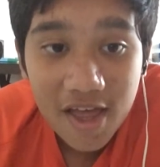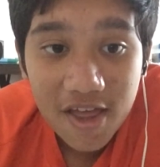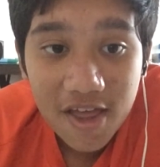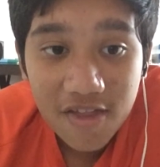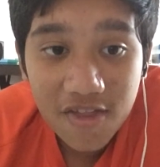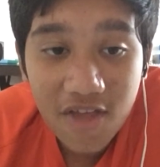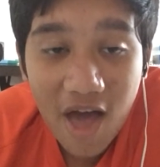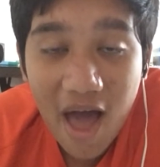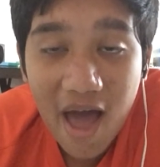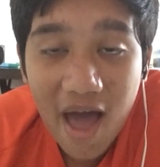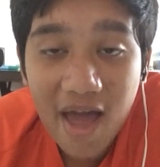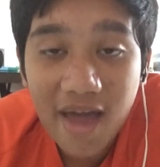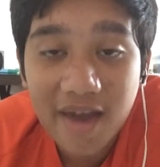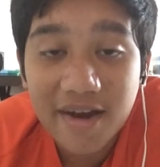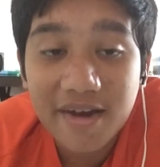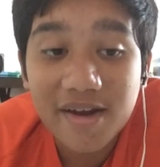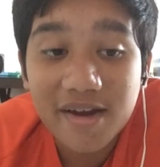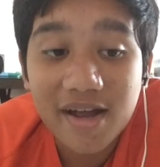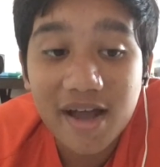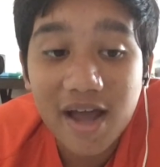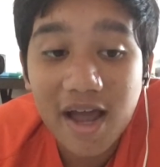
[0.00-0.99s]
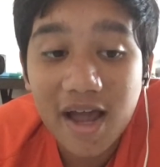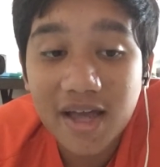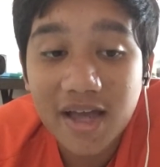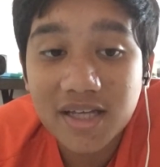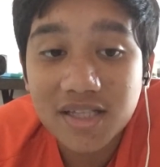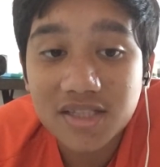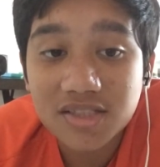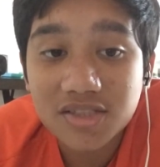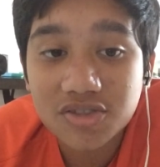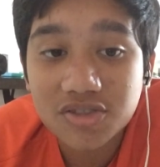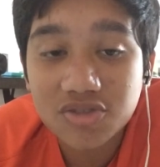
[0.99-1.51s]
that
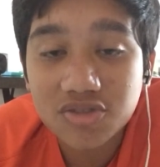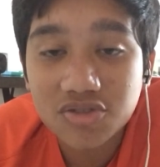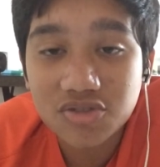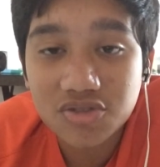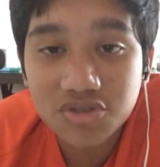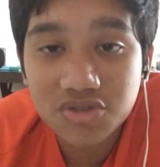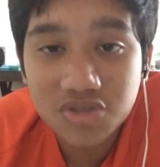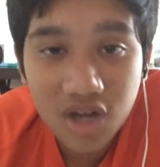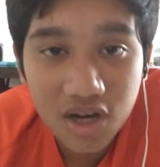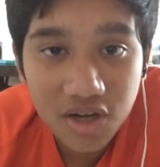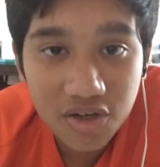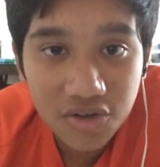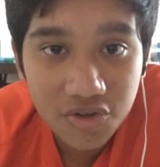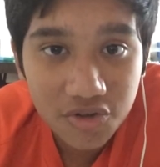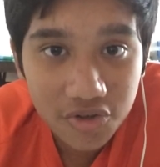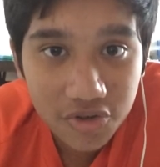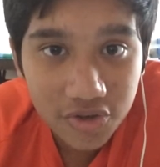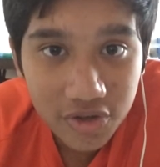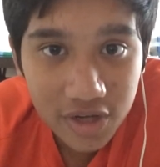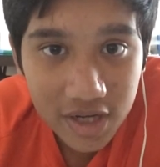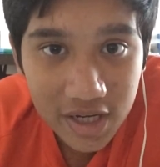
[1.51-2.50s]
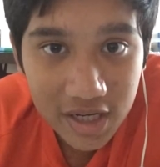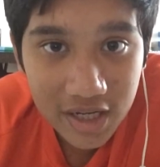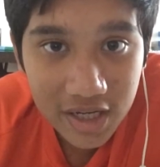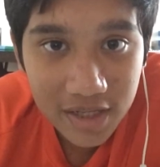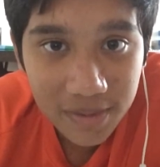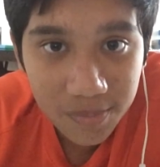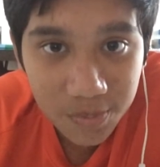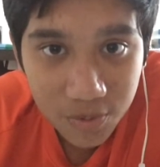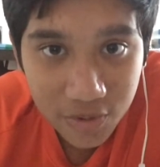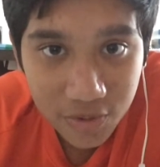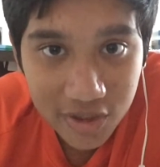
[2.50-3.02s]
has done
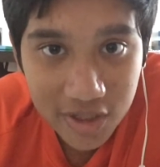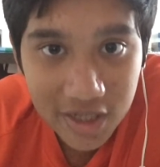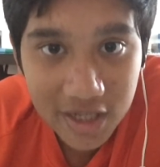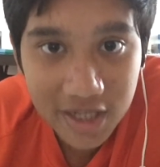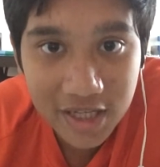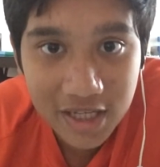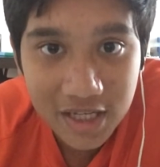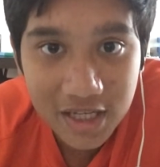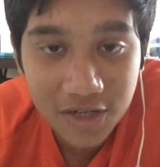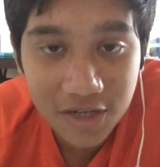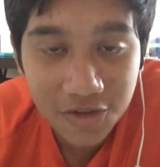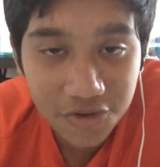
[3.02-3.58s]
really poorly in